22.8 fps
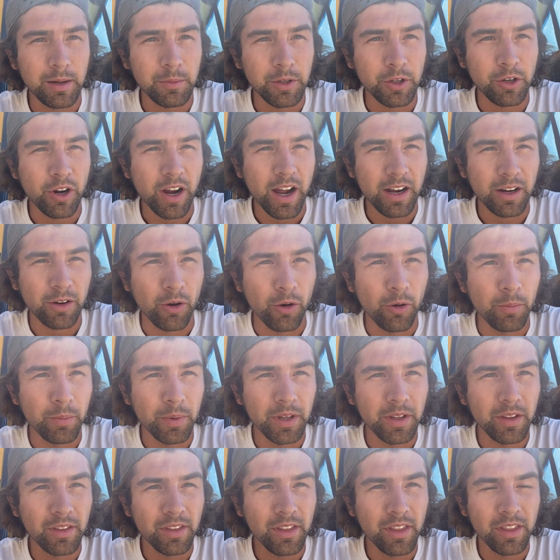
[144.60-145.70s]
to crack
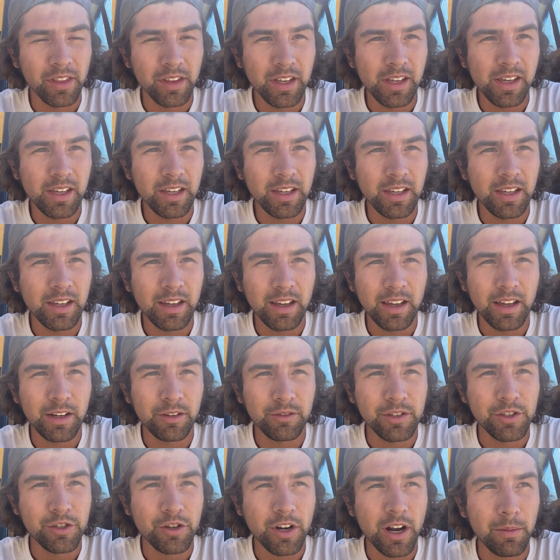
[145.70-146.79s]
open the
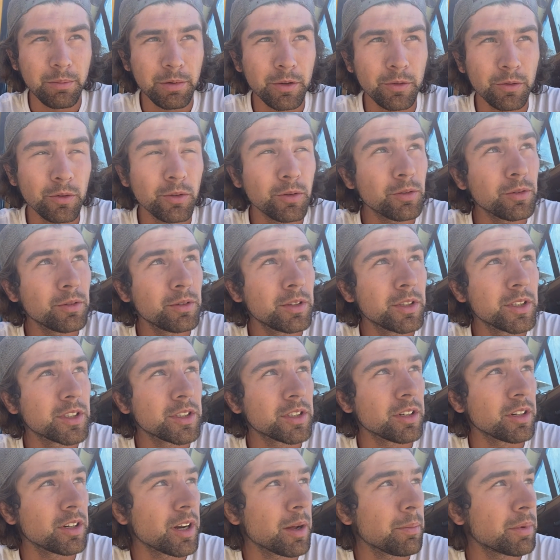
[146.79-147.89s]
Henry's Tropicool,
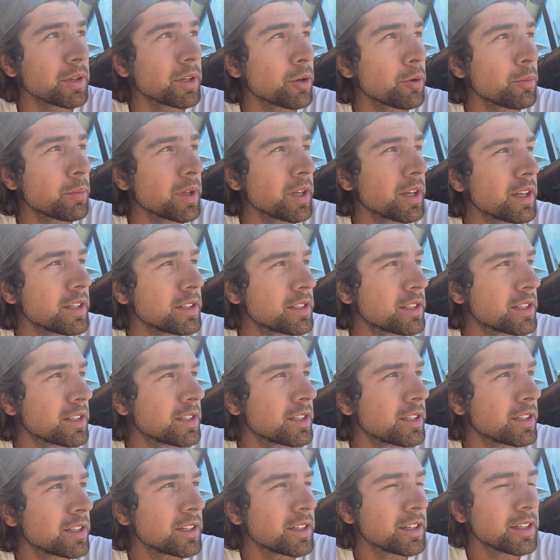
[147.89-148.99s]
stir it up a little bit,
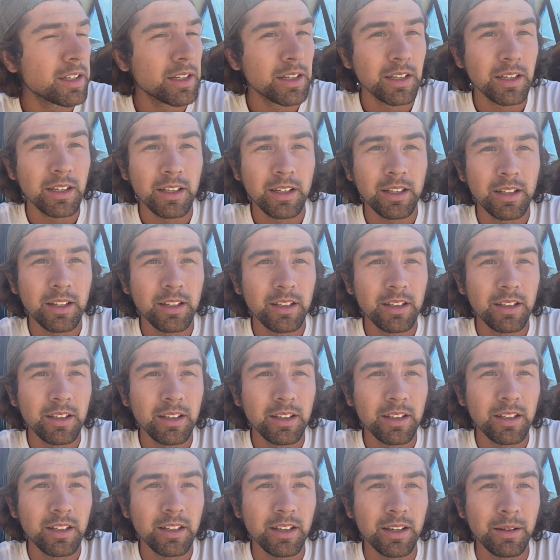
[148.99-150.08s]

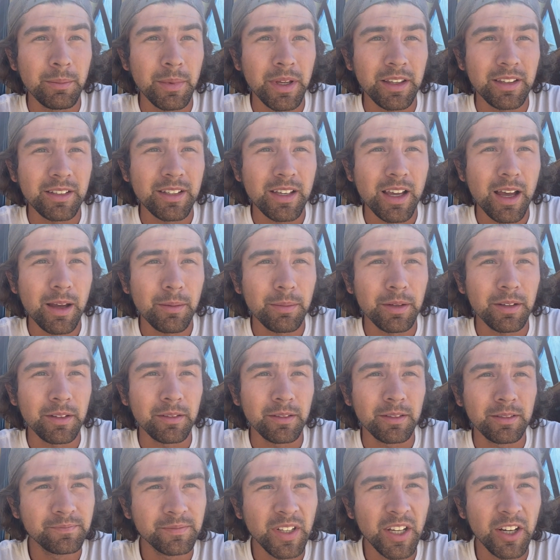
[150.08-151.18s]
and make this
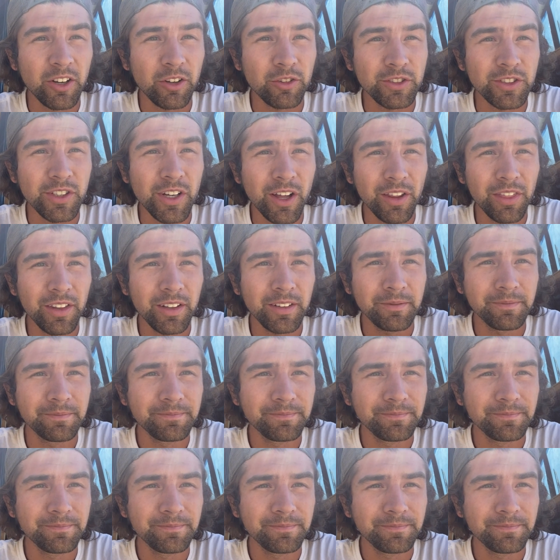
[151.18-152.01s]
happen. Here goes nothing.